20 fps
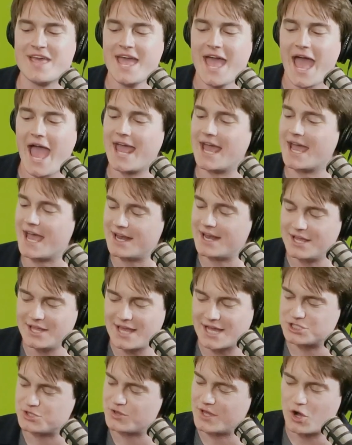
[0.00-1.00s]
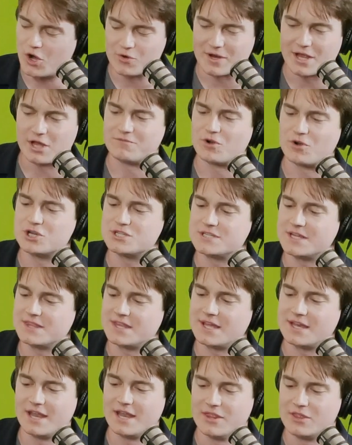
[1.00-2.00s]
And yeah, so they own Hail Varsity, and
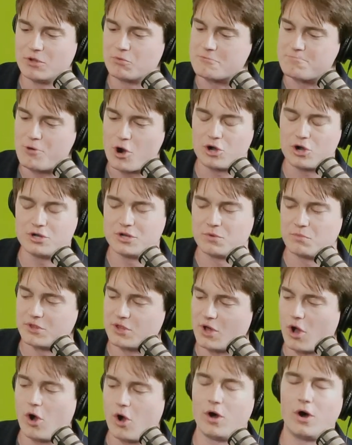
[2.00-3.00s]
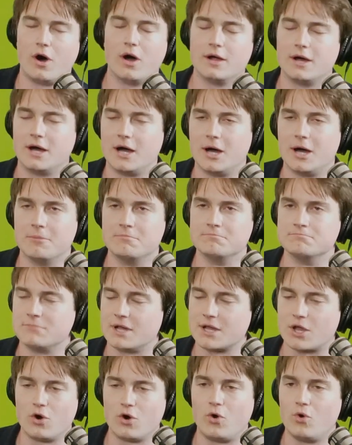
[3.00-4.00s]
then they were partnering with
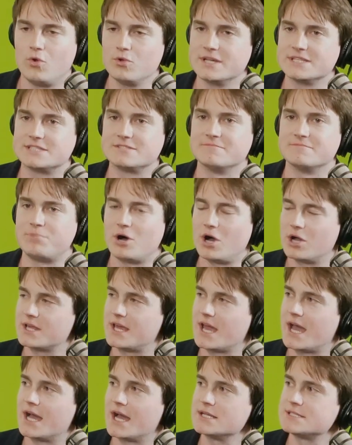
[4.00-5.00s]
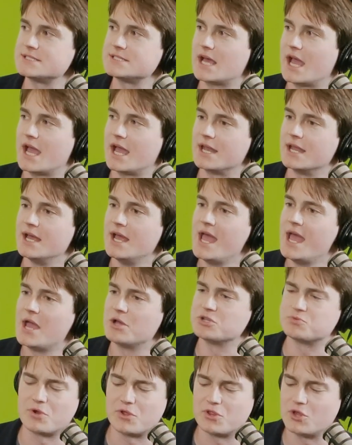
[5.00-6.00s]
like a whole list of podcasts, and it's
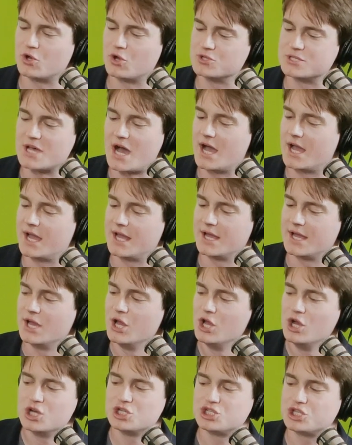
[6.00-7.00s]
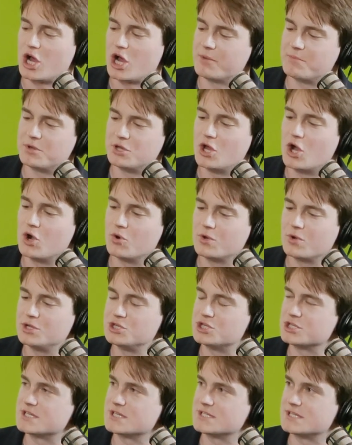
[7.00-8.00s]
one of those. I shot them a note
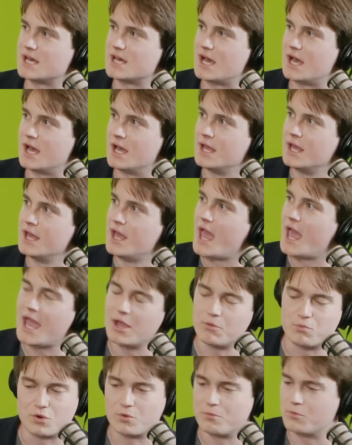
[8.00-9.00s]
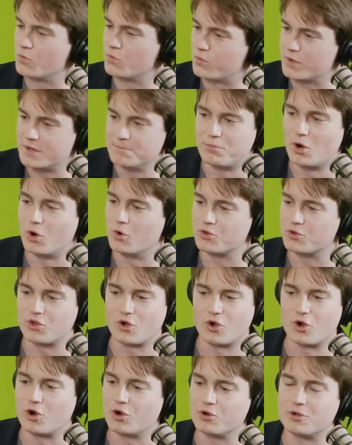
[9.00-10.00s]
just as a, hey, we both
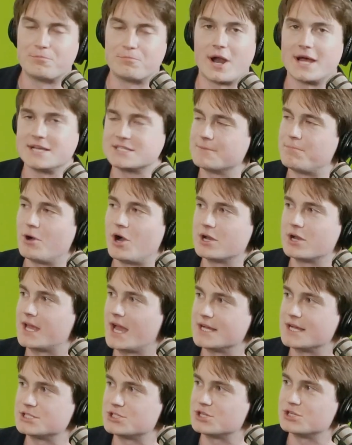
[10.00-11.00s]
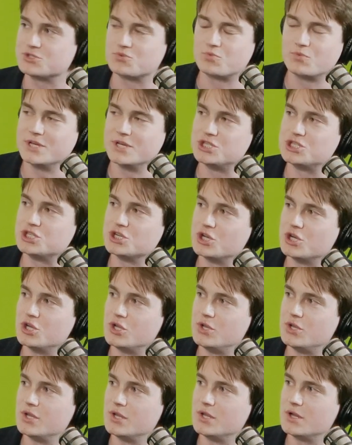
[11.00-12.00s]
are Nebraska podcasters. We
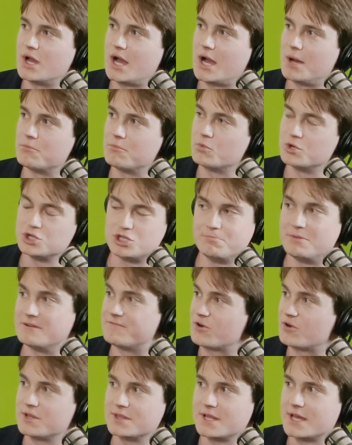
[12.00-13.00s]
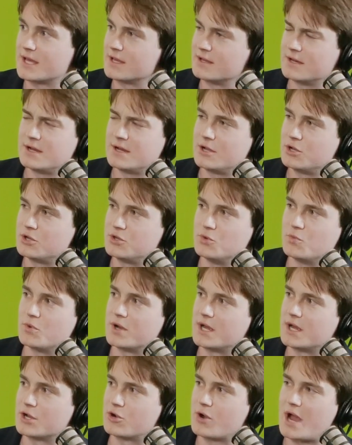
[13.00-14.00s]
should be friendly. Do you want
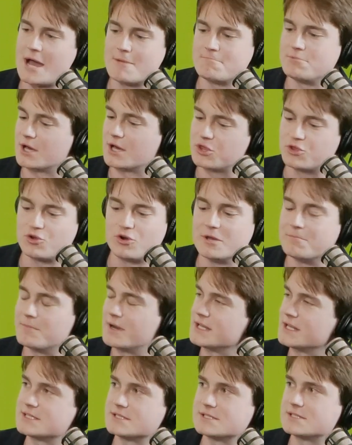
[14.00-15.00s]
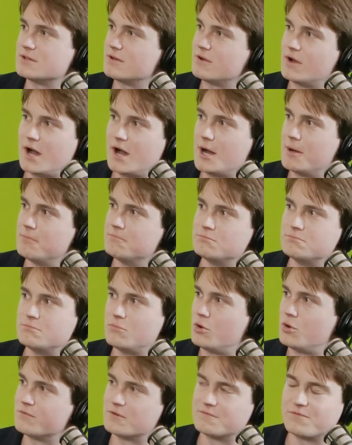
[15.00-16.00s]
to grab like 30 minutes
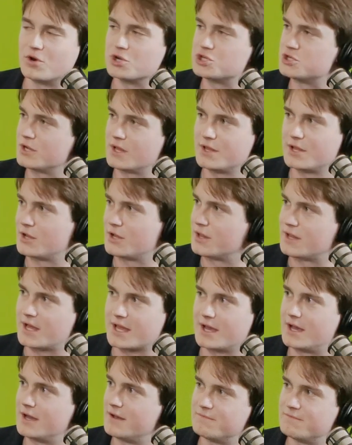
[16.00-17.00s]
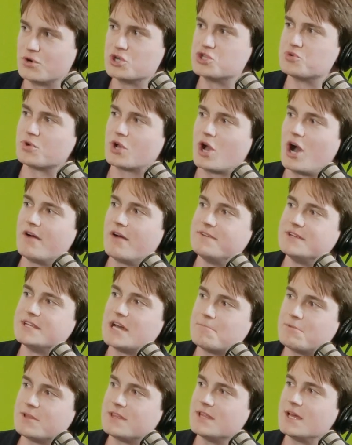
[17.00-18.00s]
over like a virtual coffee
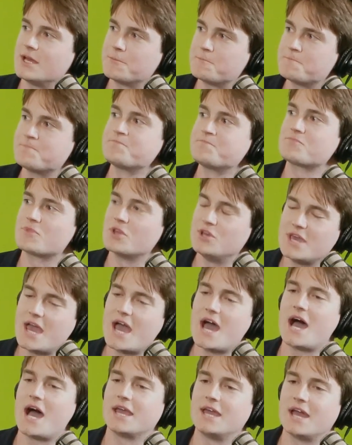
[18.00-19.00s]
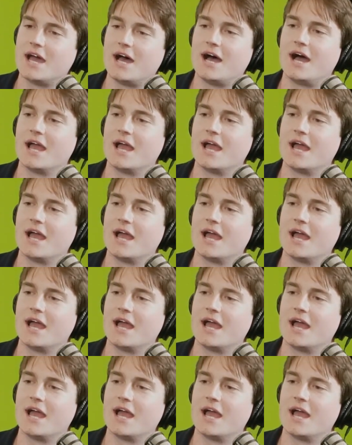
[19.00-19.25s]
type of thing? Yeah.